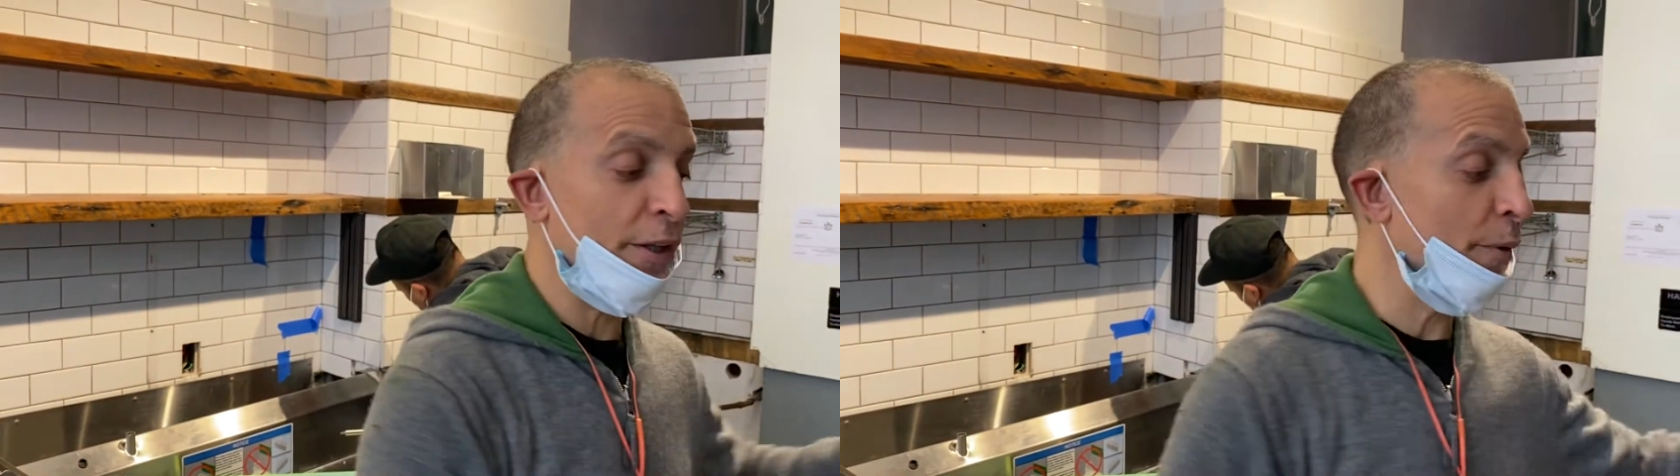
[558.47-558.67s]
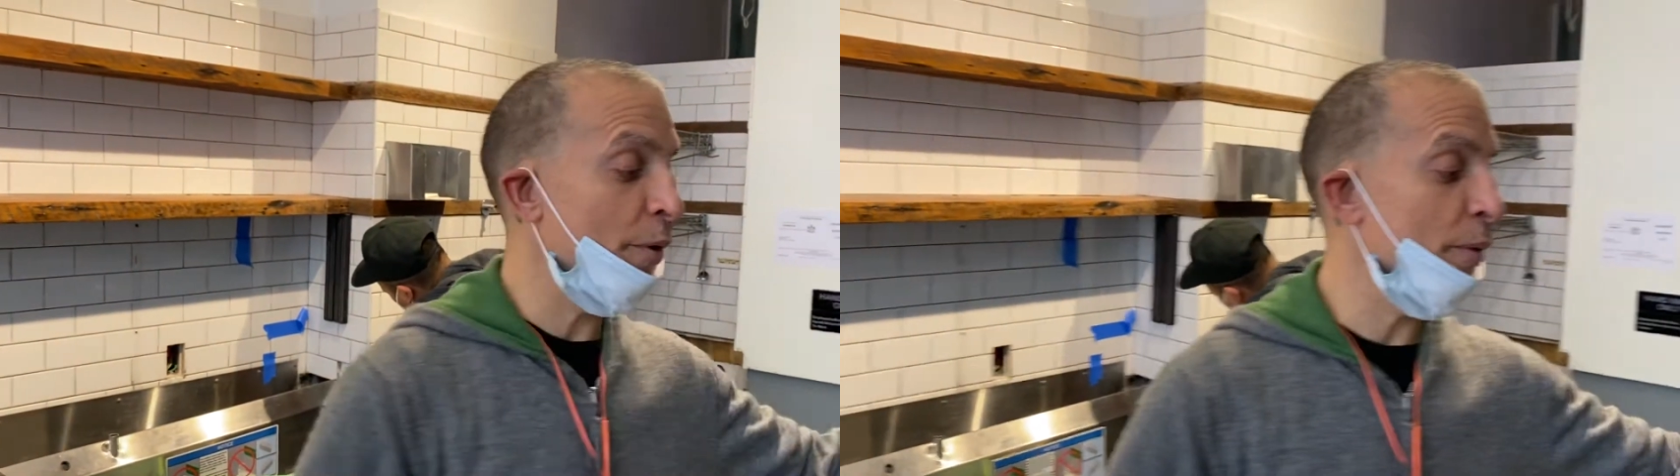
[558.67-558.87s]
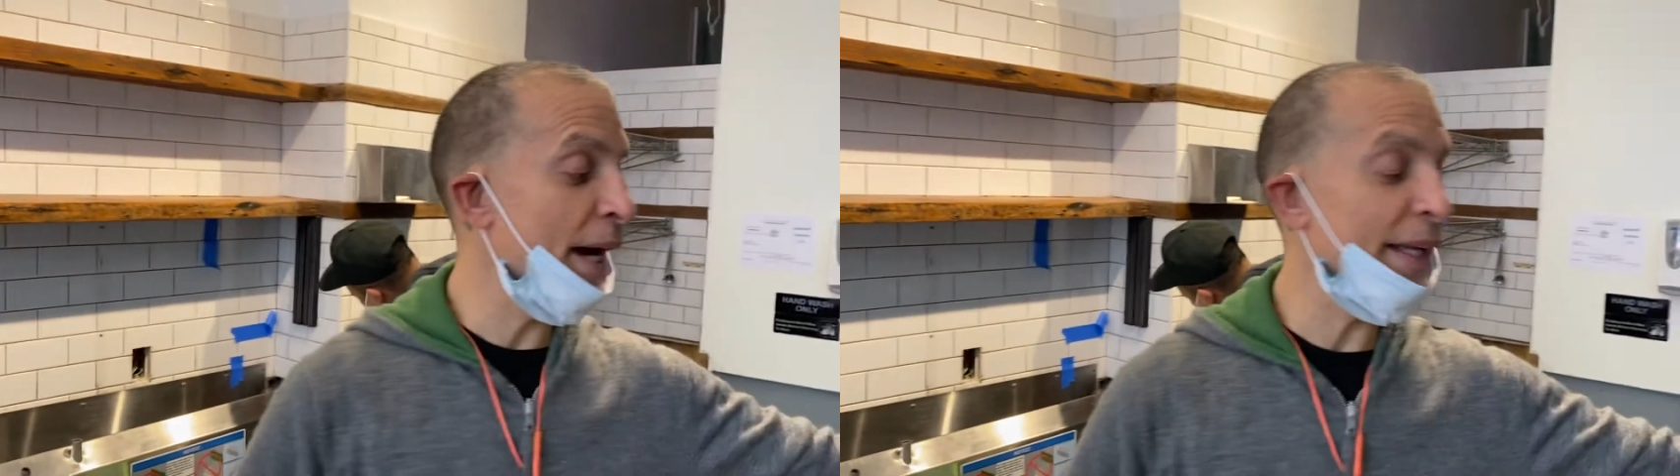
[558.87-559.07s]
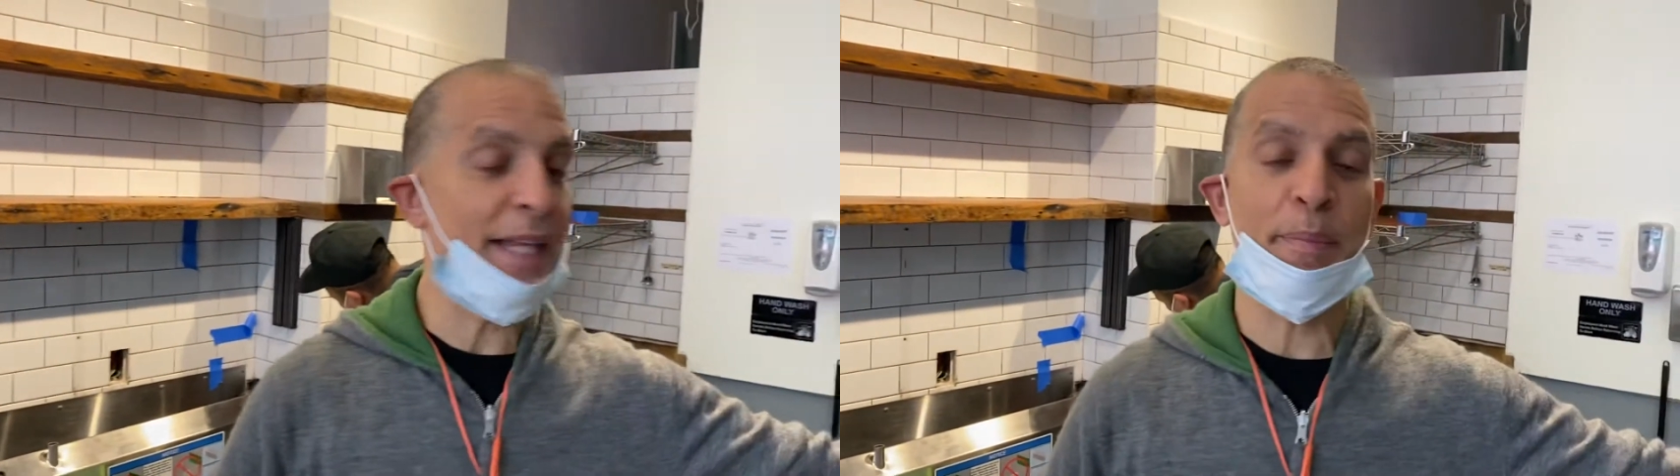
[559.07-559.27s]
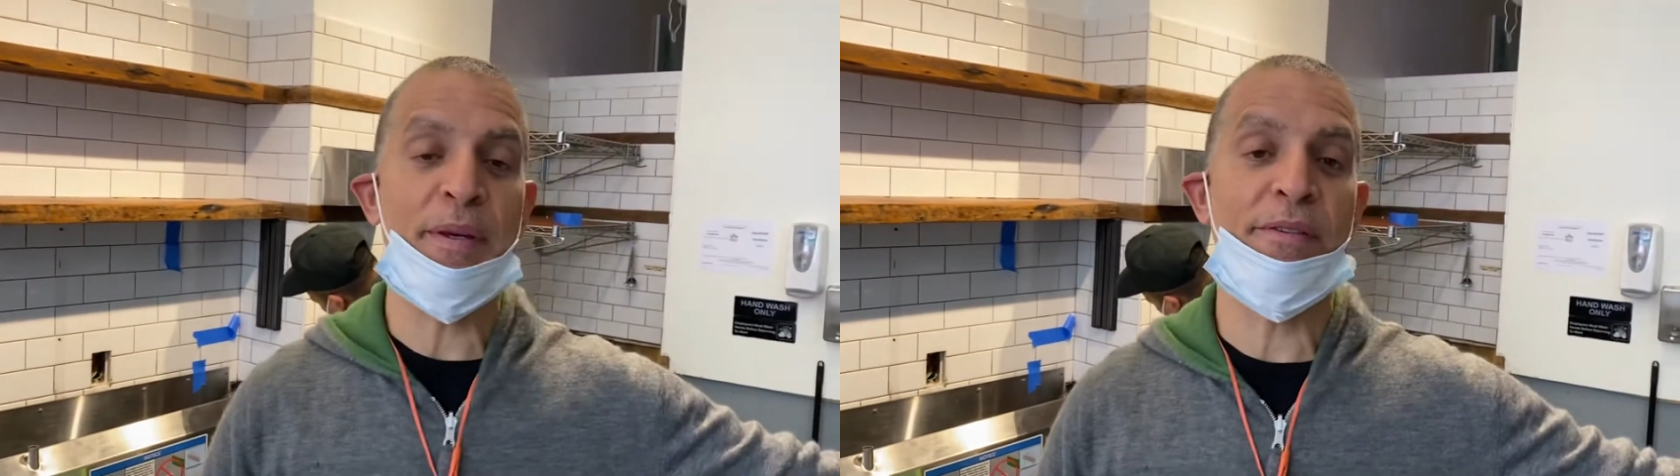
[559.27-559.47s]
And when we got
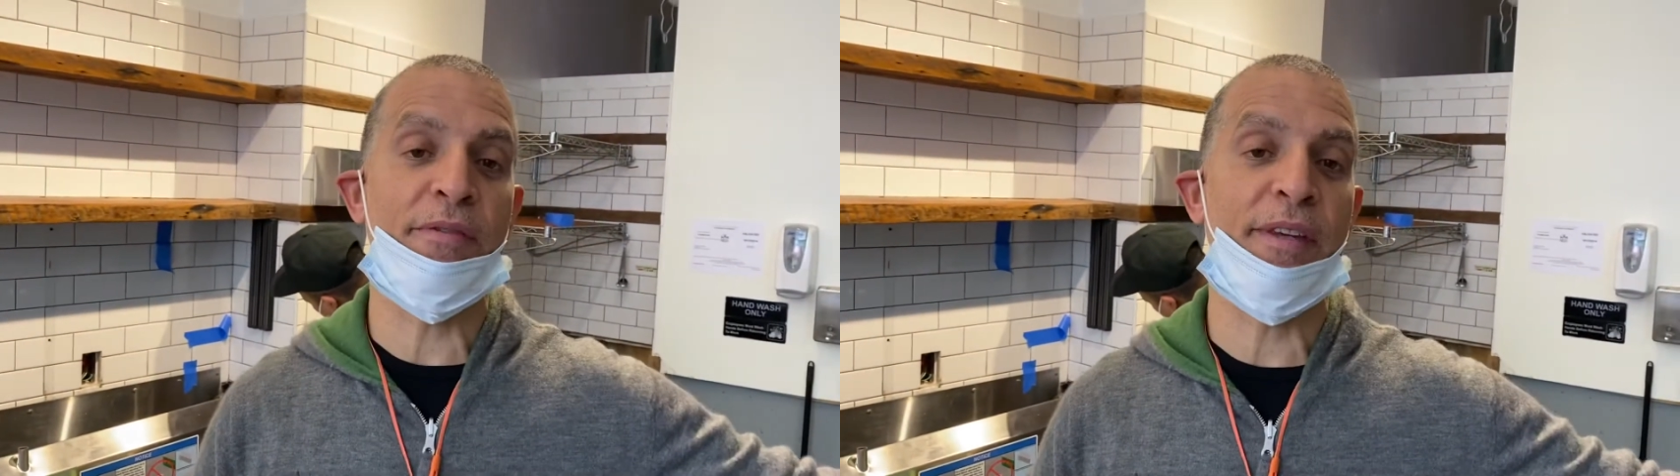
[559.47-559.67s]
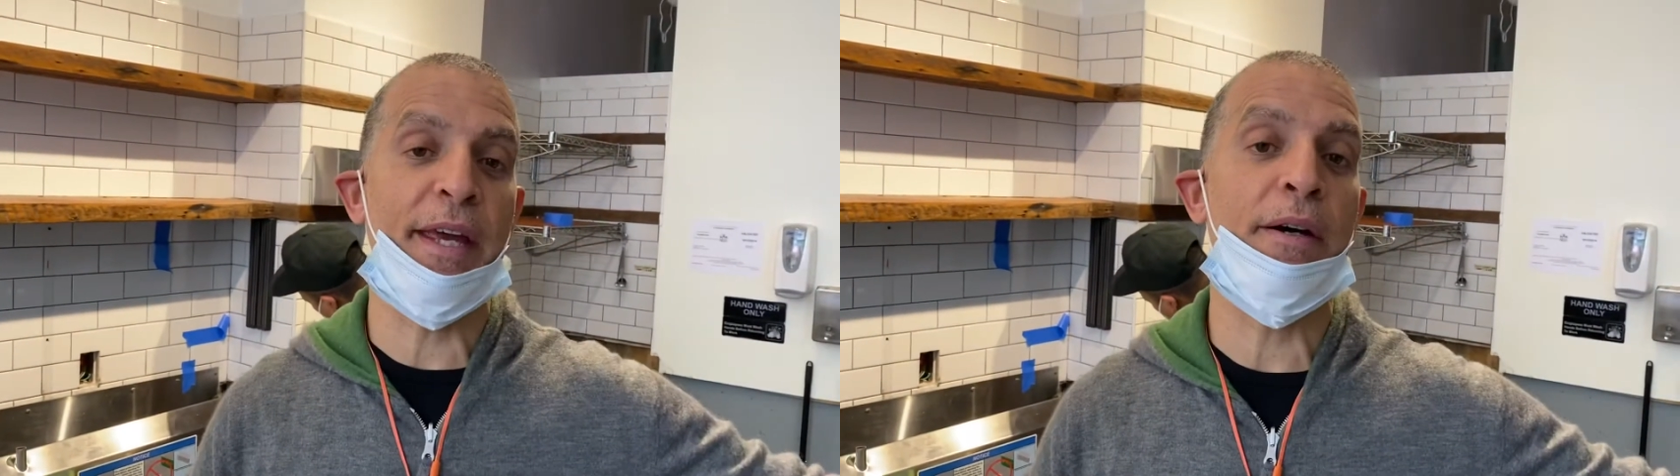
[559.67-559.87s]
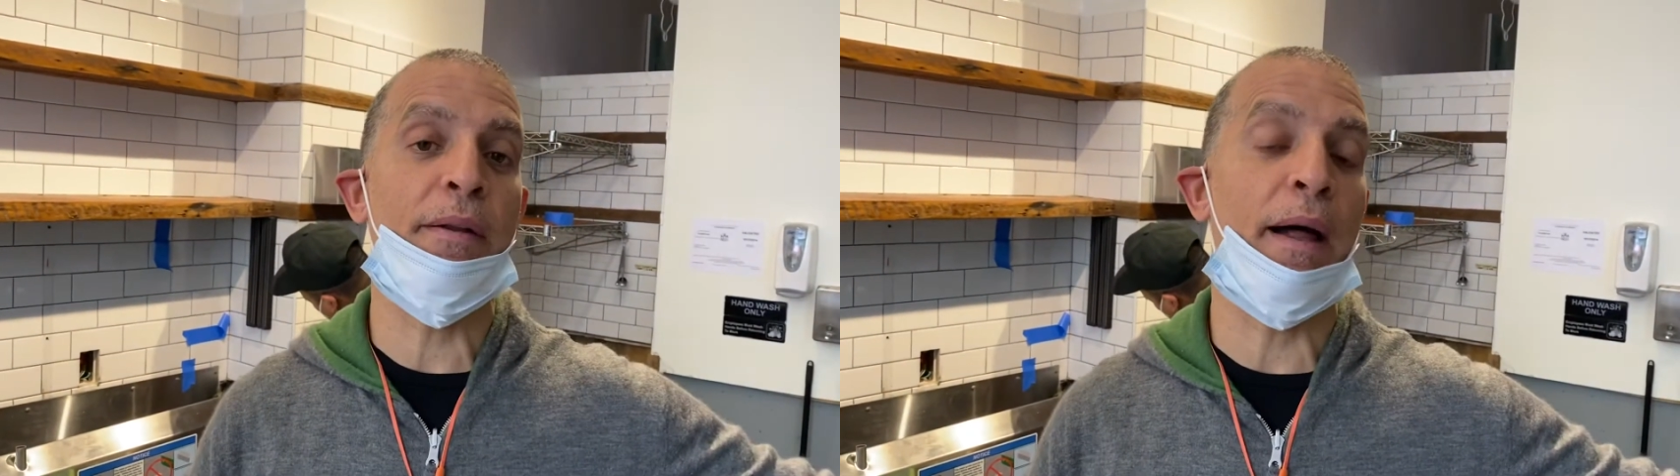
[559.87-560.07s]
that piece of kale